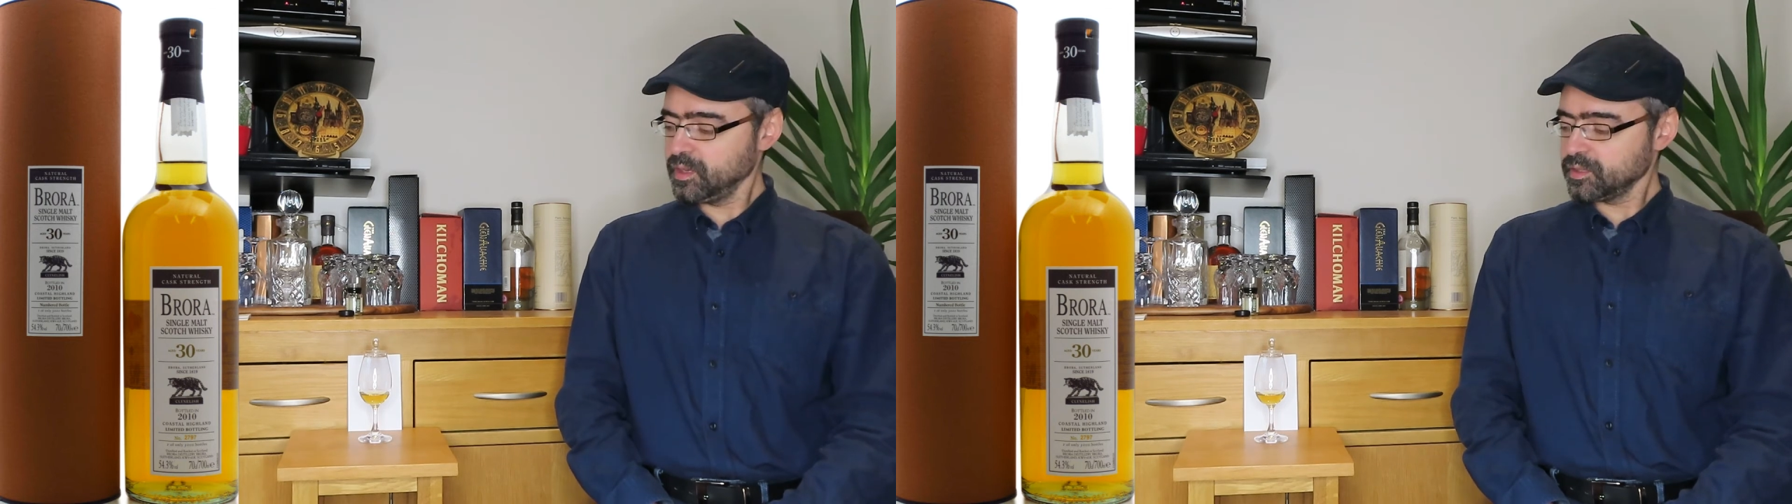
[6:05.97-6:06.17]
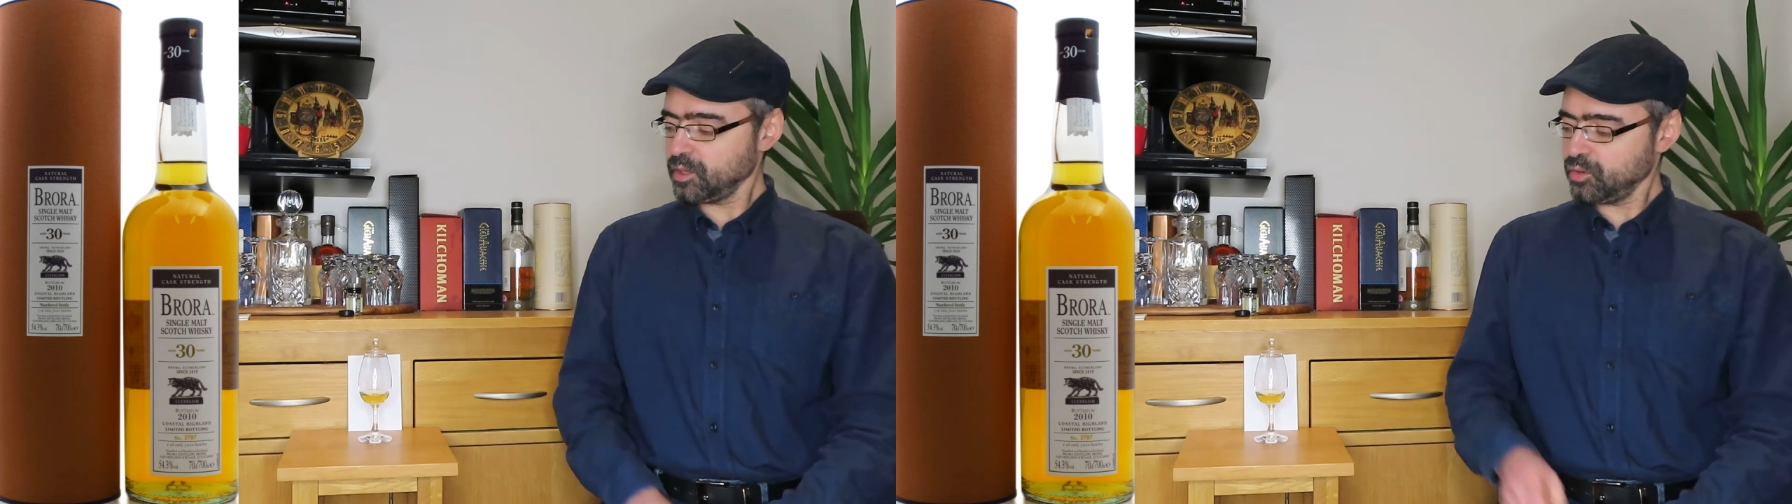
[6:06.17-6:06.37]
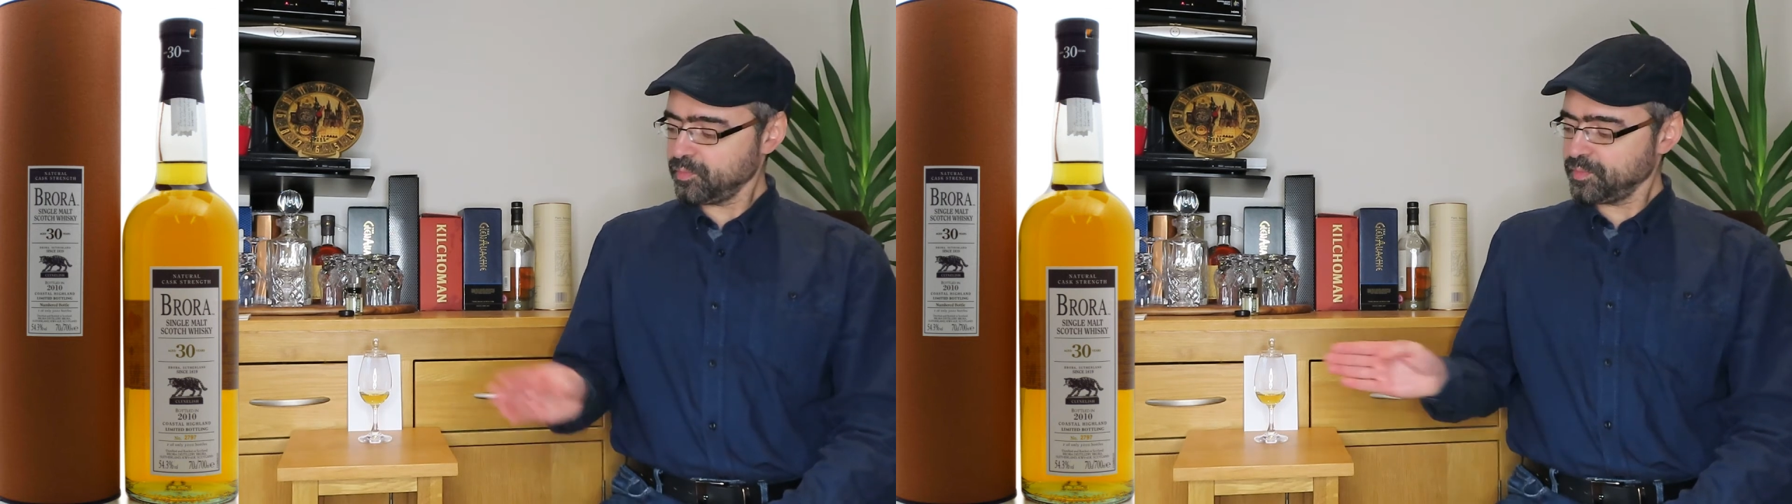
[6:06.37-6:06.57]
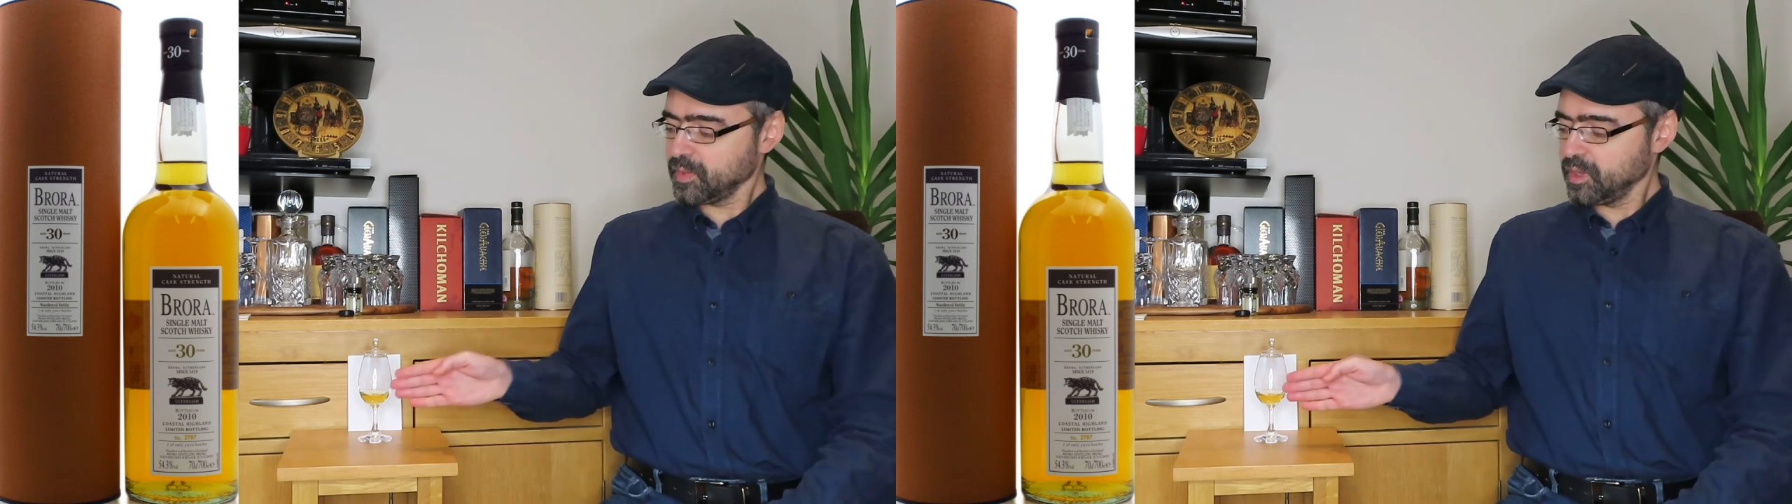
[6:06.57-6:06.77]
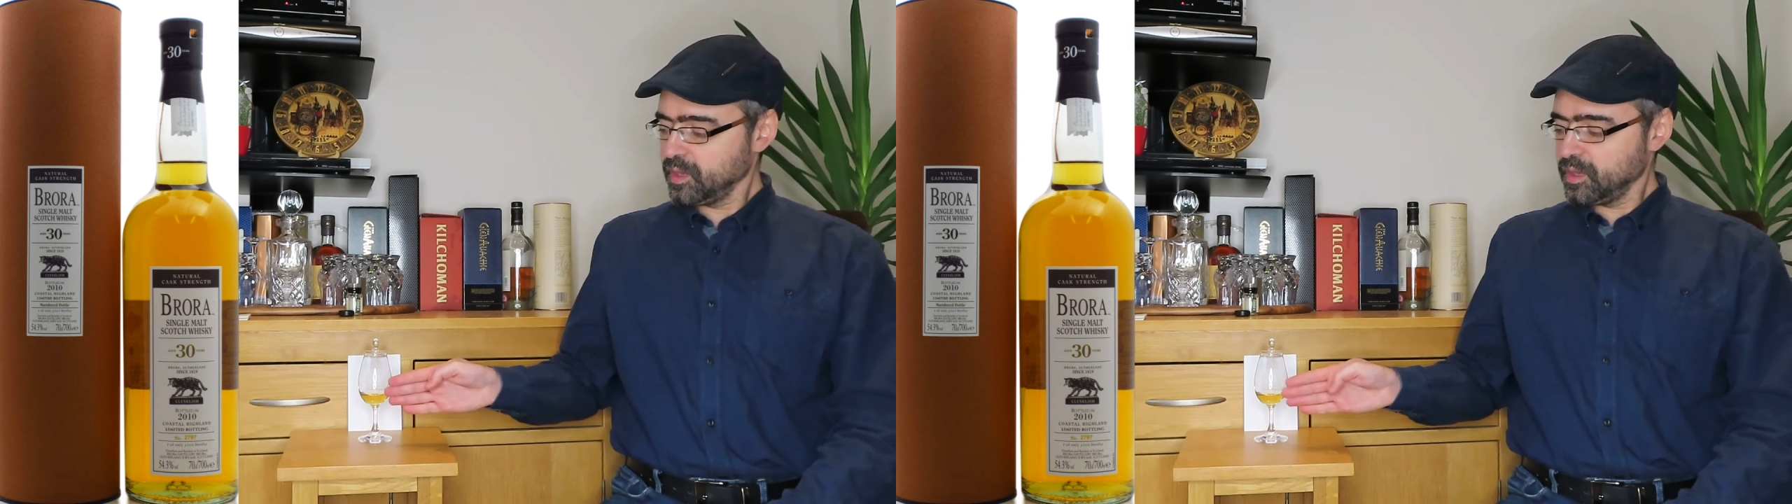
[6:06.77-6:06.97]
So,
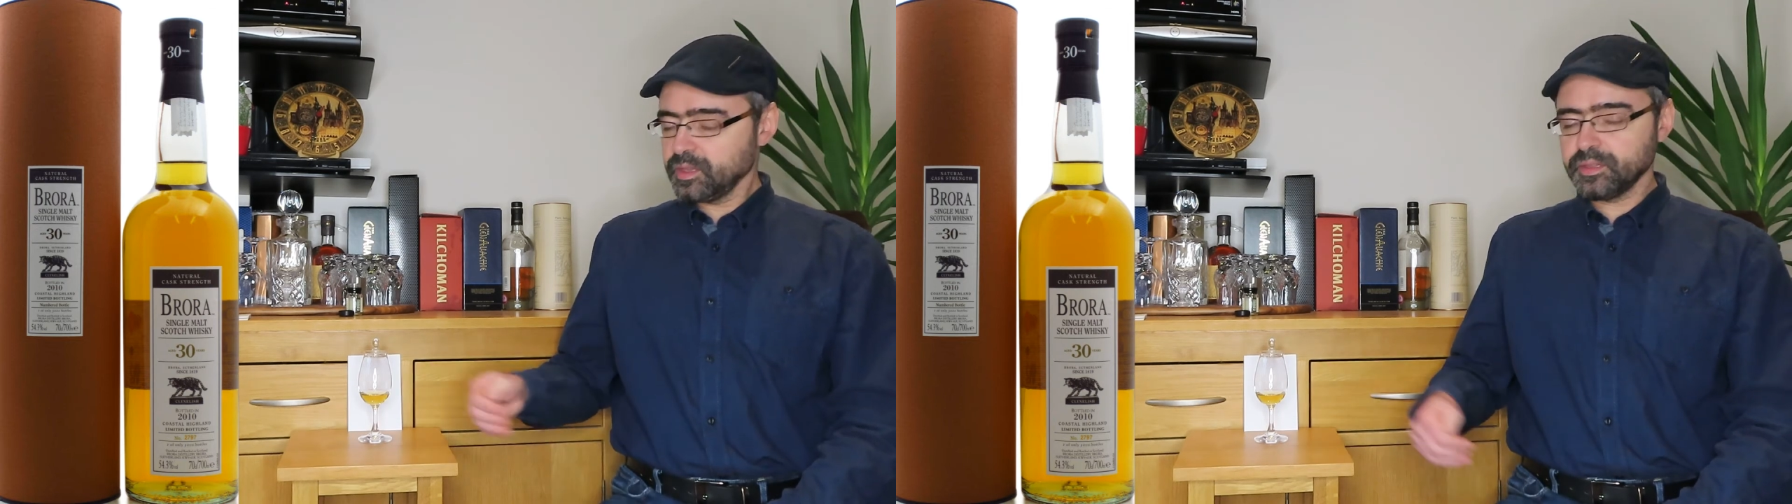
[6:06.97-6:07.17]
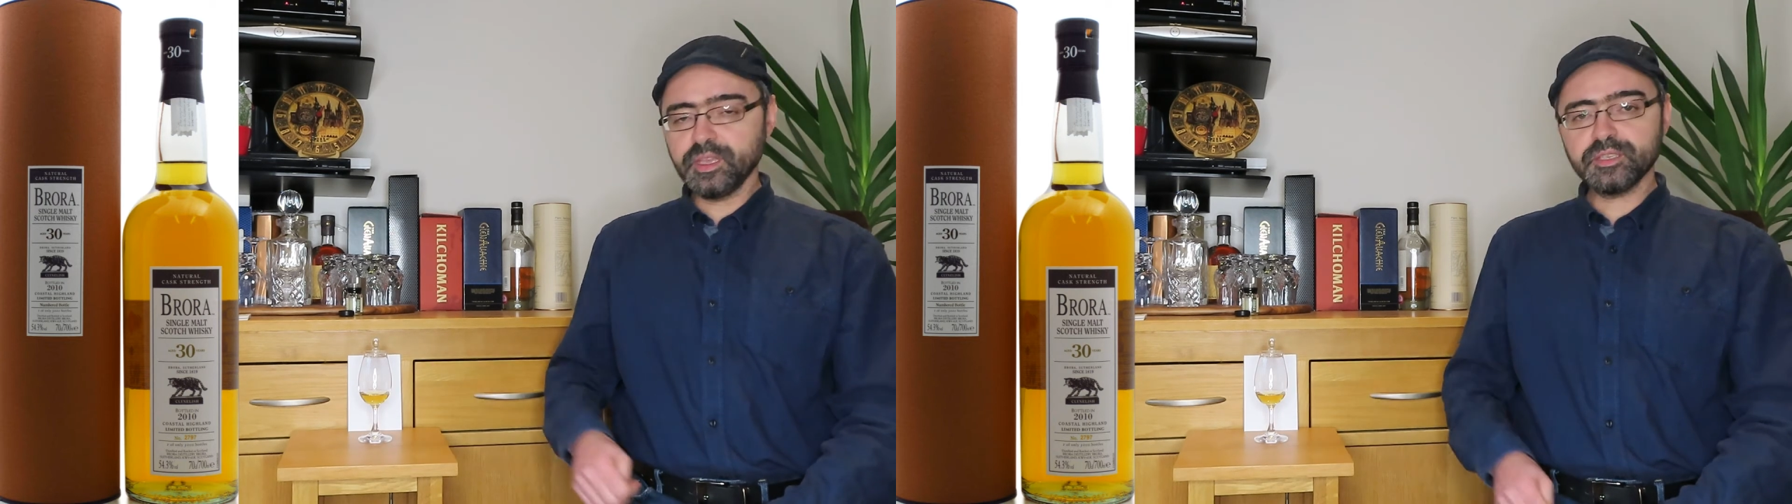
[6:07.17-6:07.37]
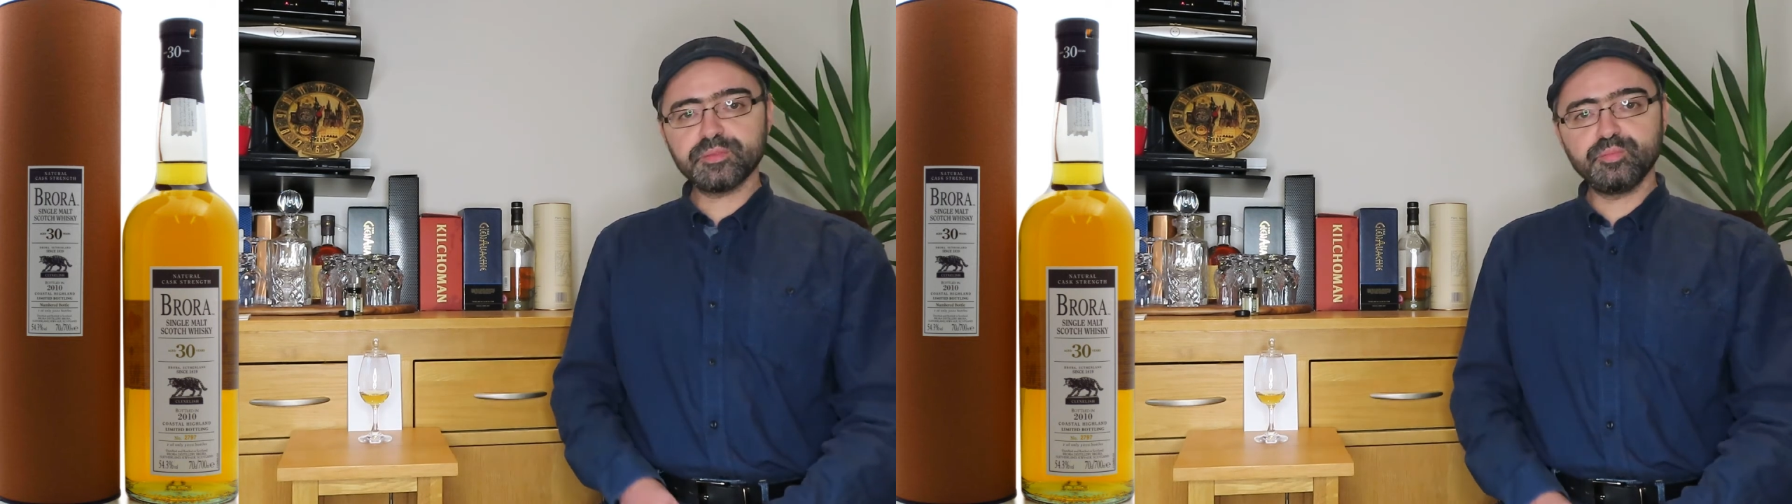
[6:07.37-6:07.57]
This